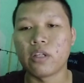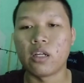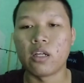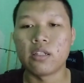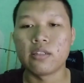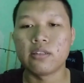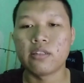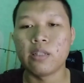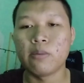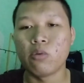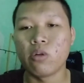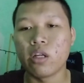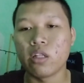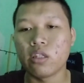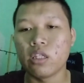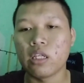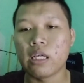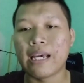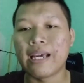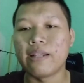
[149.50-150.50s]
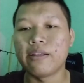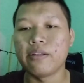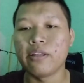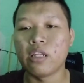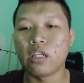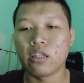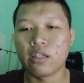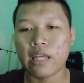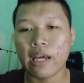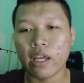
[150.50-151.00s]
stimulating
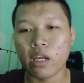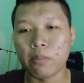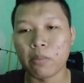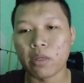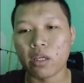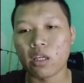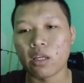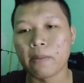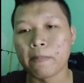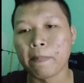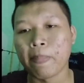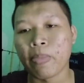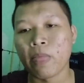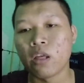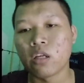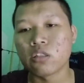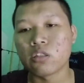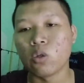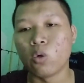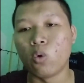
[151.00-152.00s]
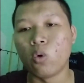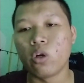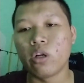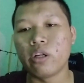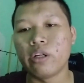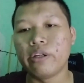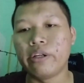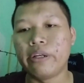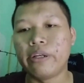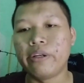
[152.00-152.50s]
and dynamic. So
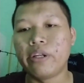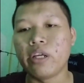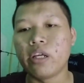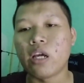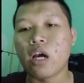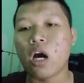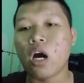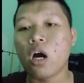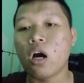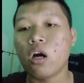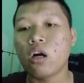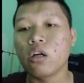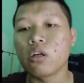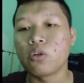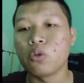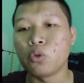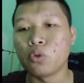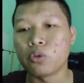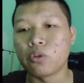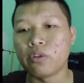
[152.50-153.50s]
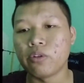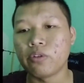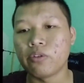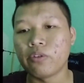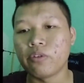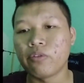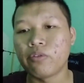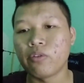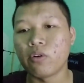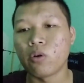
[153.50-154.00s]
they are good
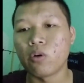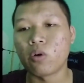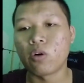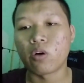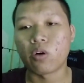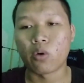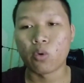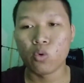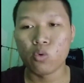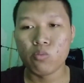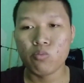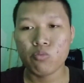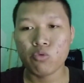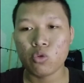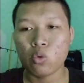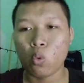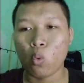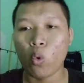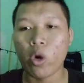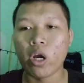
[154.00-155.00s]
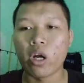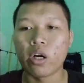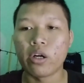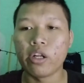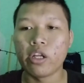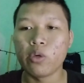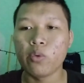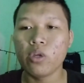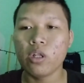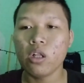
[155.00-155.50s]
for rooms where
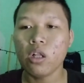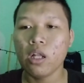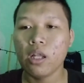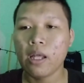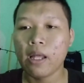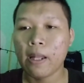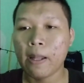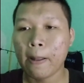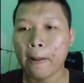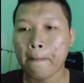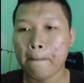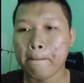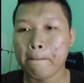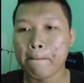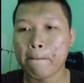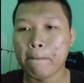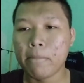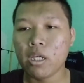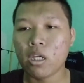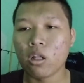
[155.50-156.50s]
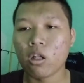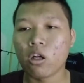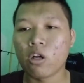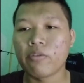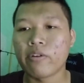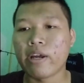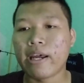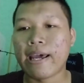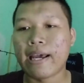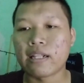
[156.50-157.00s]
there will be a lot of
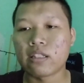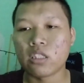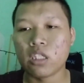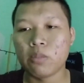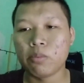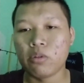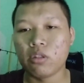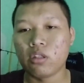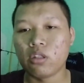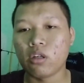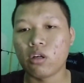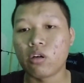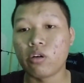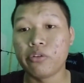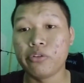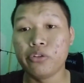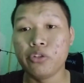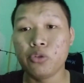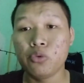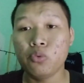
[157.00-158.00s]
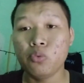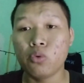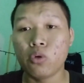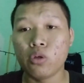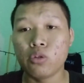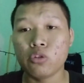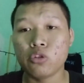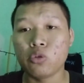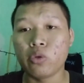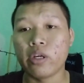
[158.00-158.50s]
activity or you
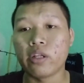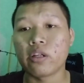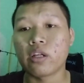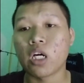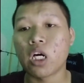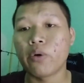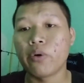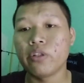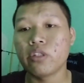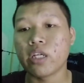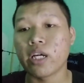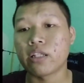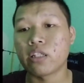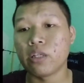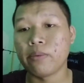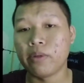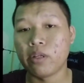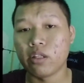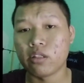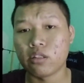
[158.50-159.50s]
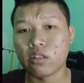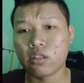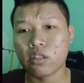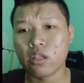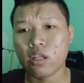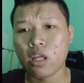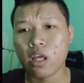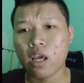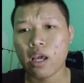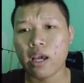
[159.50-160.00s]
want to encourage activities.
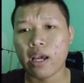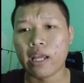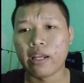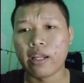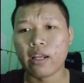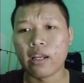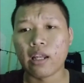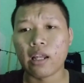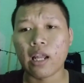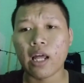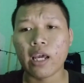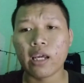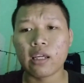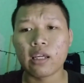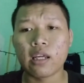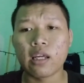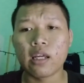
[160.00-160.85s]
And then like